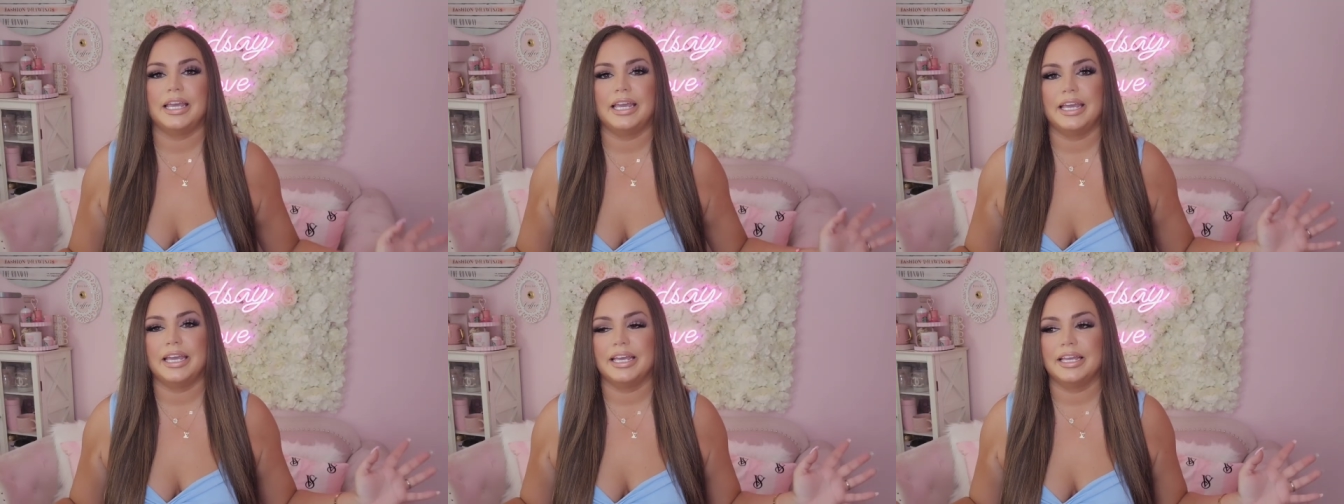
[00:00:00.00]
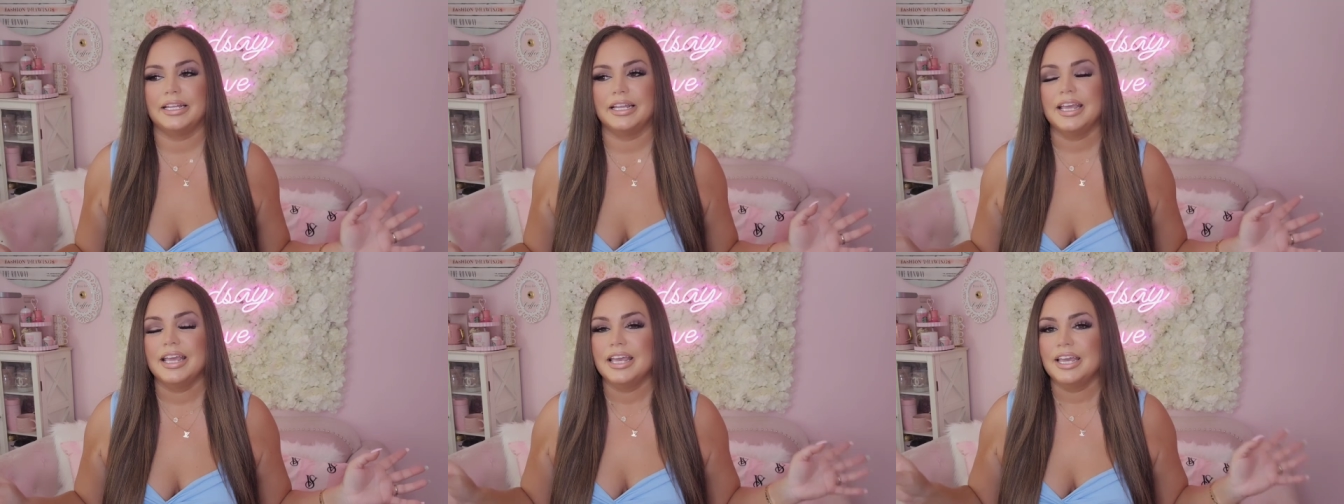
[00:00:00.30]

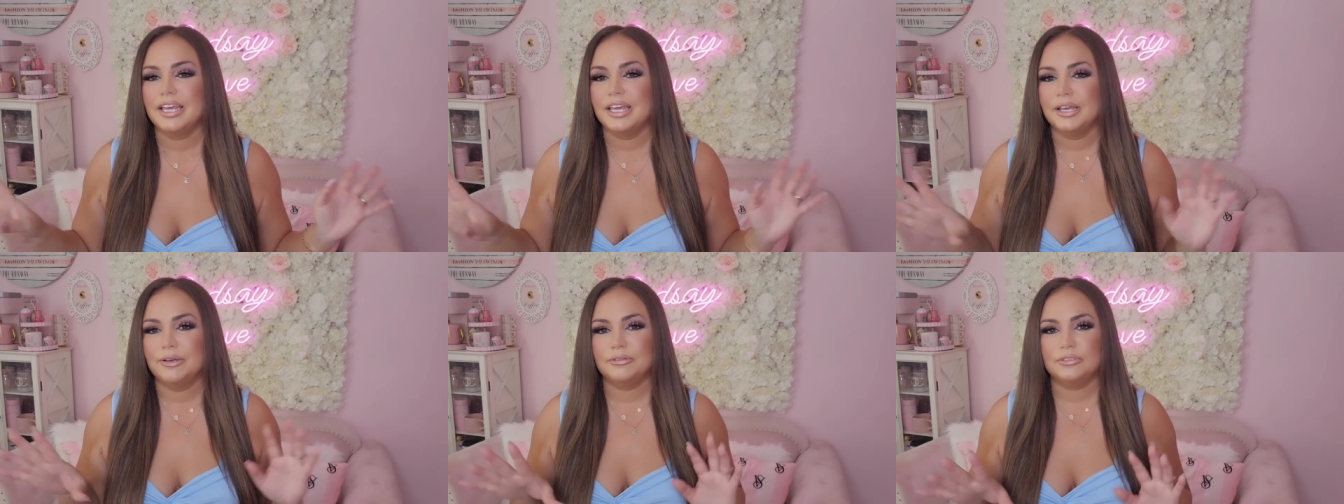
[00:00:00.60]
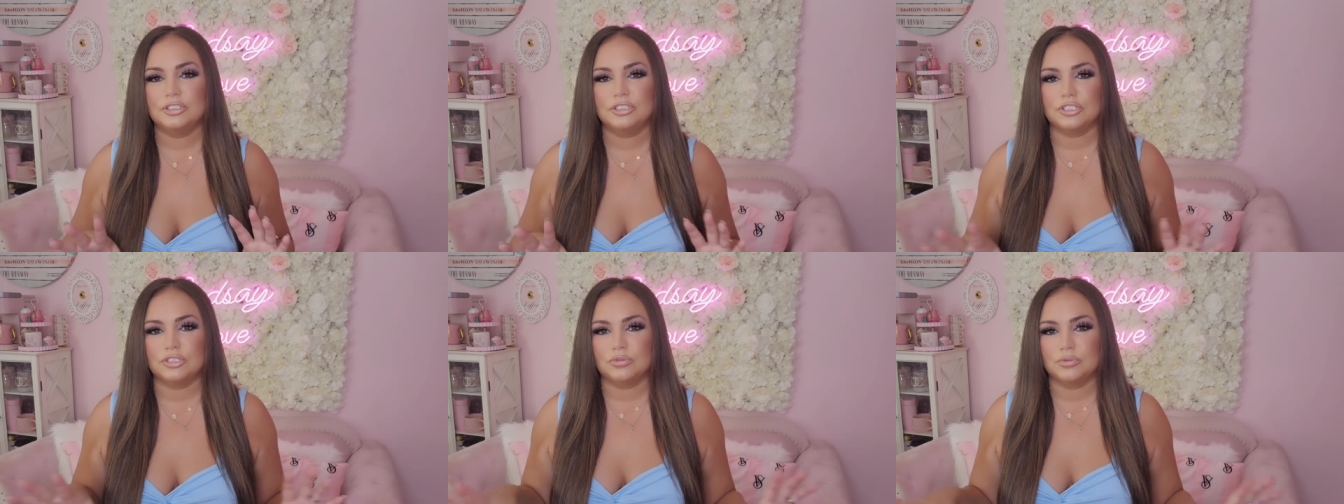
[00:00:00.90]
and it
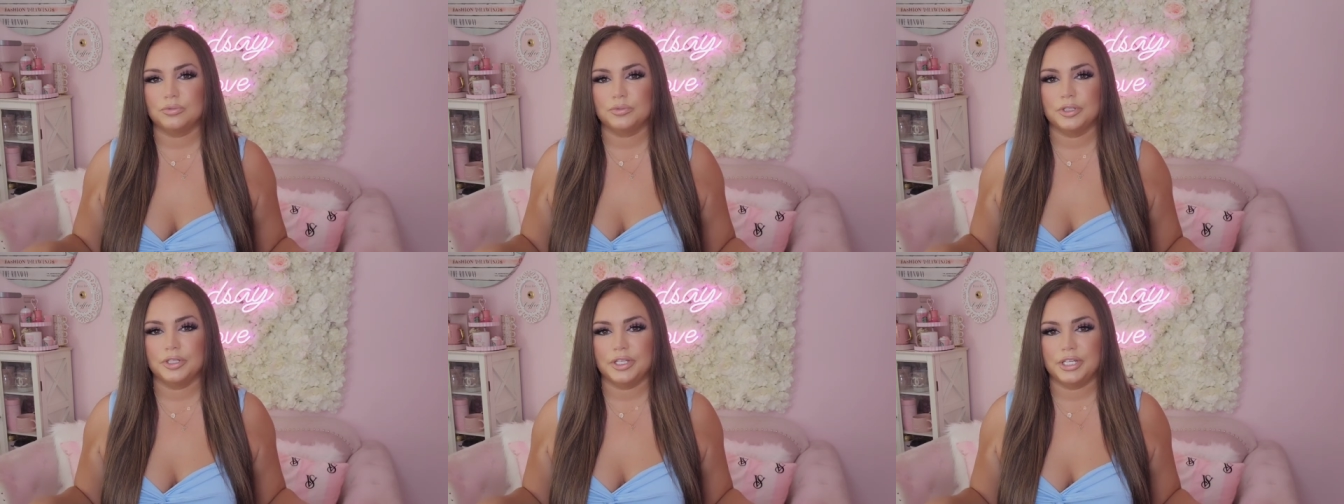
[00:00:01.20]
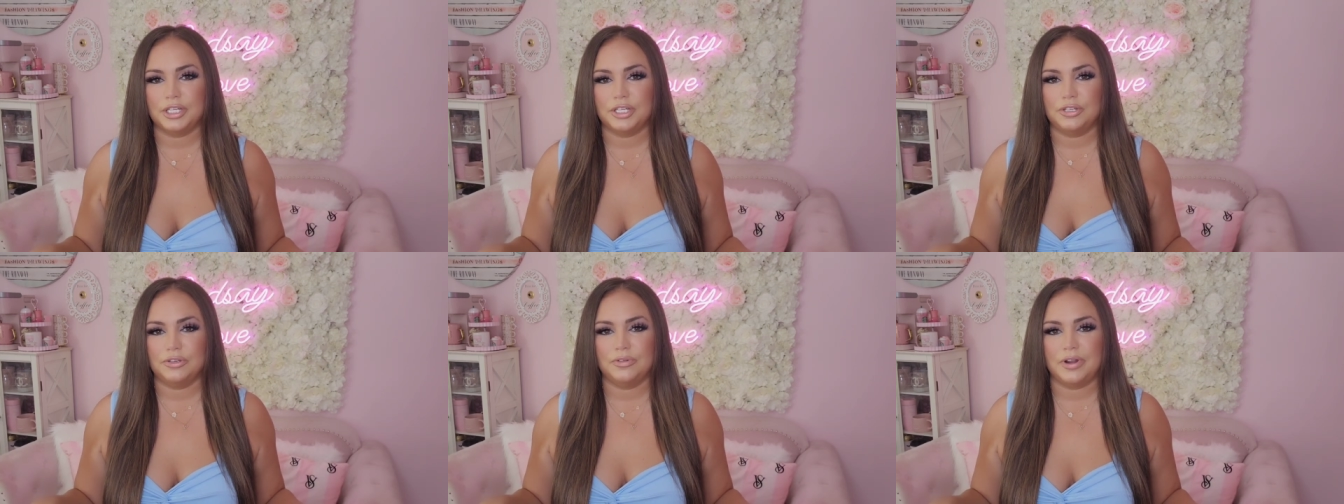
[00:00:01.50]
was just a really
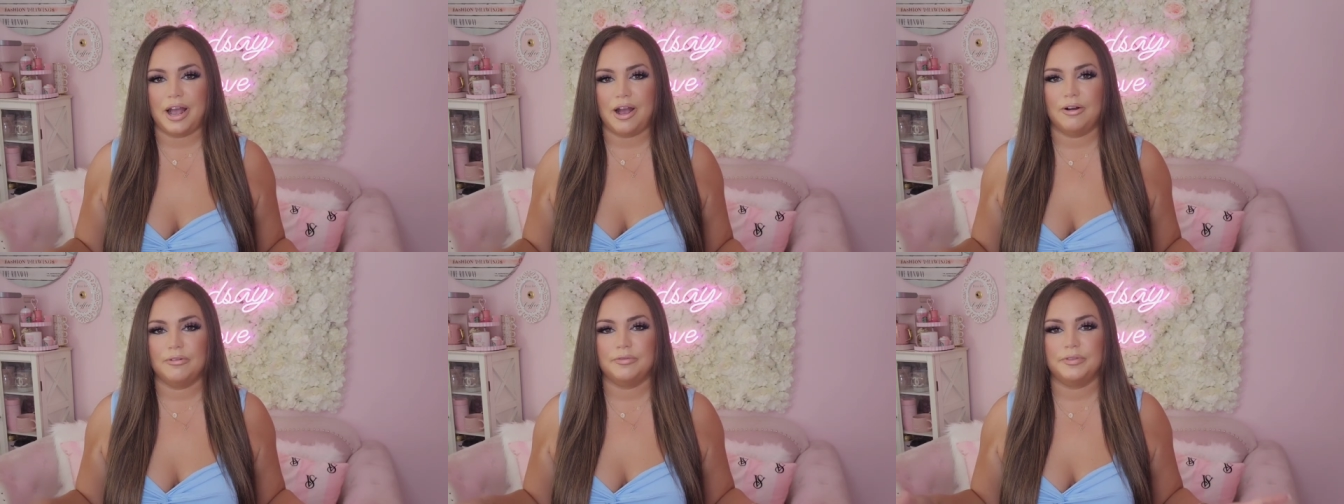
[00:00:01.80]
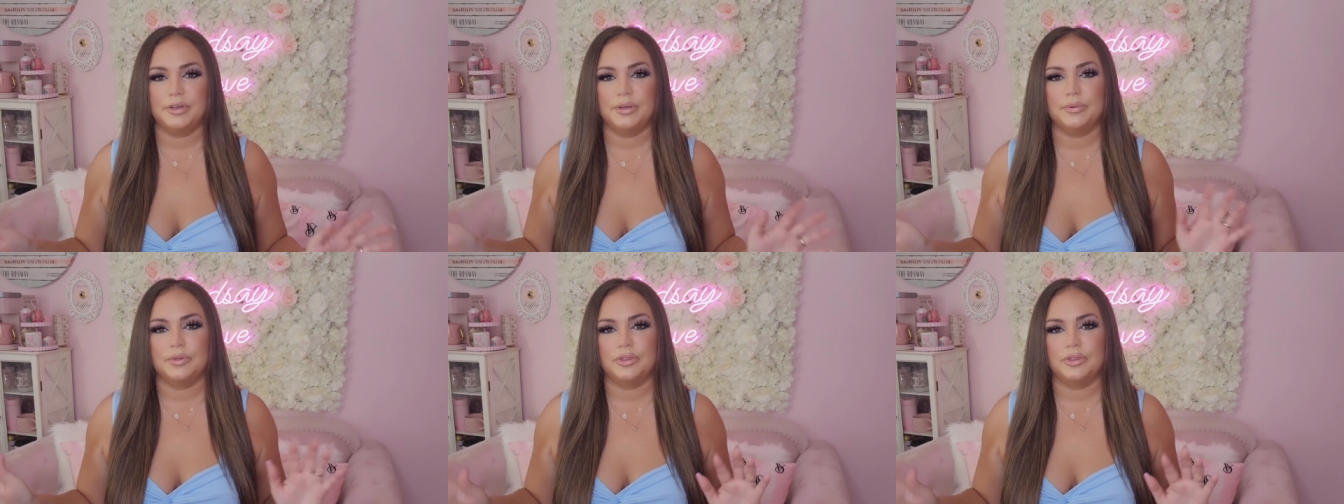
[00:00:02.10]
cute outfit